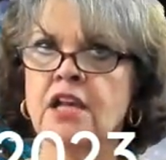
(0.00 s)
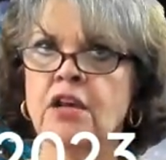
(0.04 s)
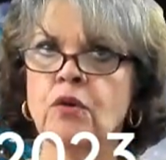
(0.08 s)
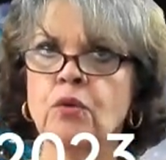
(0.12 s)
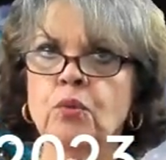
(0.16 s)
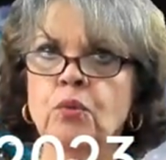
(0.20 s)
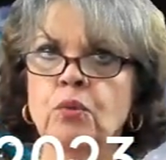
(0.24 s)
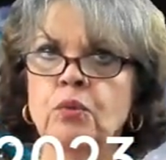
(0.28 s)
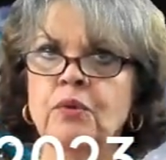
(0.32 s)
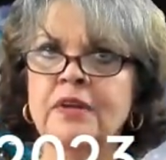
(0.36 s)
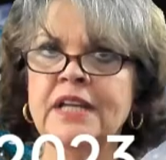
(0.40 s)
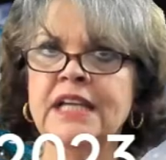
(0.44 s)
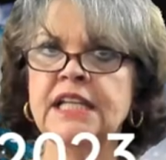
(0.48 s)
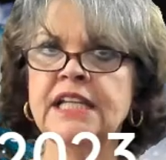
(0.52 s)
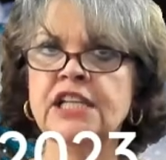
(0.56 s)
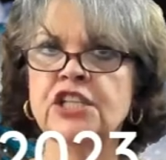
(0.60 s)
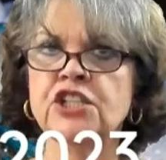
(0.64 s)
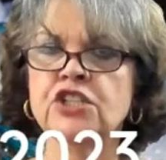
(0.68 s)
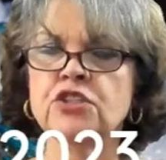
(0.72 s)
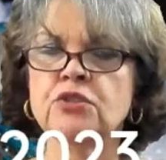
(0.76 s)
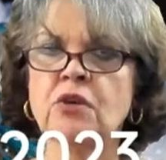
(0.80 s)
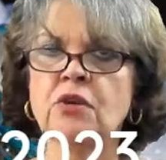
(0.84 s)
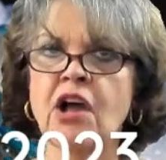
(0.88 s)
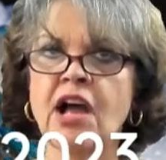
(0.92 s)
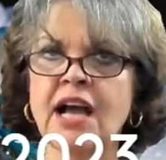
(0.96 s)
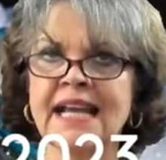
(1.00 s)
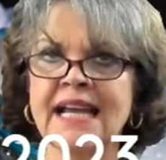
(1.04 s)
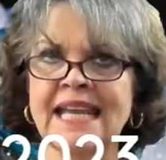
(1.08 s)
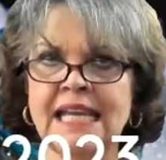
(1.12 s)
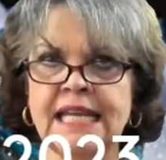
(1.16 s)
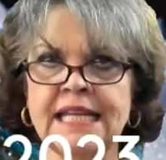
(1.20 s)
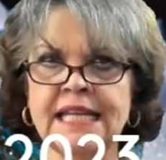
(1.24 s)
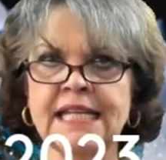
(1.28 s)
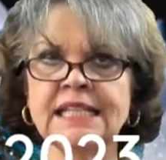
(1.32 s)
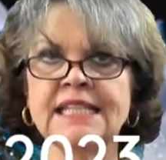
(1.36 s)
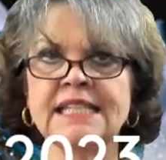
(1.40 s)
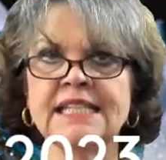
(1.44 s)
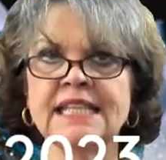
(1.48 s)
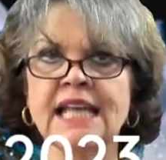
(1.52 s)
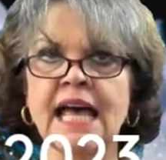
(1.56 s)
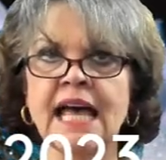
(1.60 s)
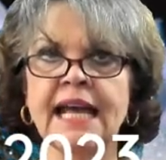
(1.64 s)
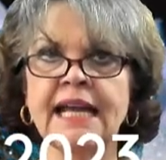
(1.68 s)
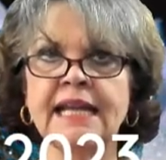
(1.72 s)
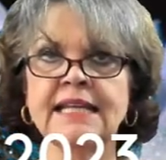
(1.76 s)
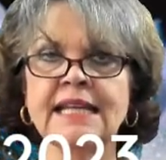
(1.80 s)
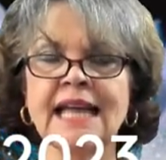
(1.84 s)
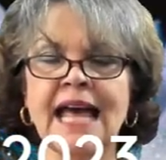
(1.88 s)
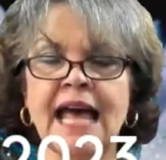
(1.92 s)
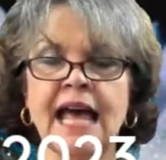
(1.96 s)
really strong
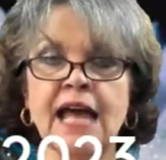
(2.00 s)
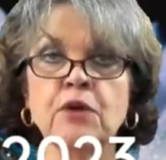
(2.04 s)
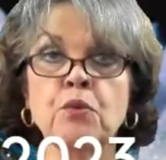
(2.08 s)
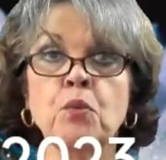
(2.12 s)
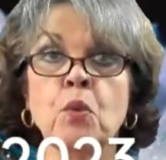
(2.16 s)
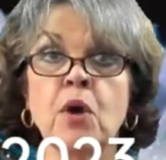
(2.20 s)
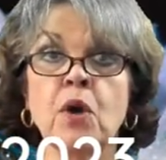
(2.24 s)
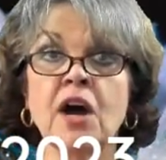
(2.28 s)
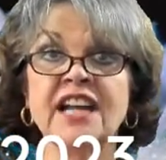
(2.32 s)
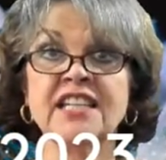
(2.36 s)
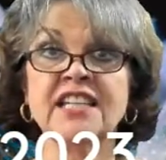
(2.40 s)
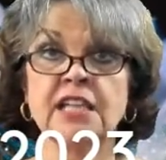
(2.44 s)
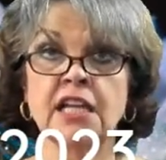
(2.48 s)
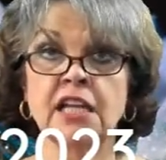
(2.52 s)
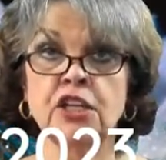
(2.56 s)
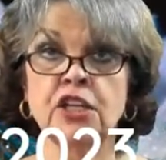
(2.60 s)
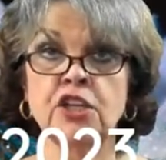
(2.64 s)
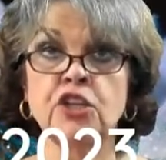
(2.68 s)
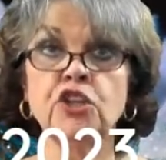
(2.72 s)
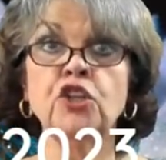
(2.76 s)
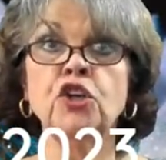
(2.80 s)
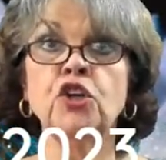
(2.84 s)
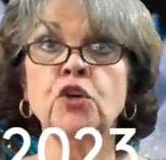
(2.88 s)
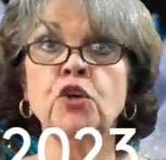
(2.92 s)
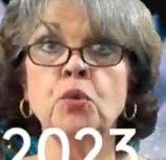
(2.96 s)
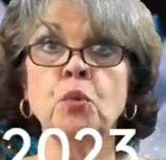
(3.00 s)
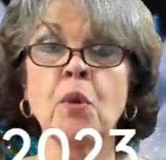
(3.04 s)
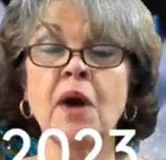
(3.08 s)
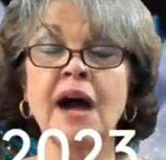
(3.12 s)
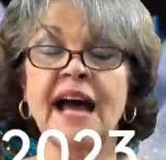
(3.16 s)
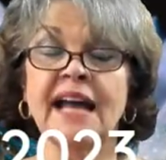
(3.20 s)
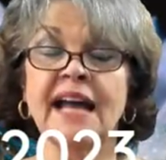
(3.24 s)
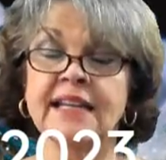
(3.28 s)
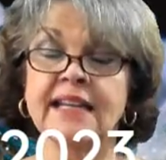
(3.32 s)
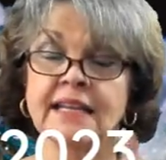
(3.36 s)
insight on what you want.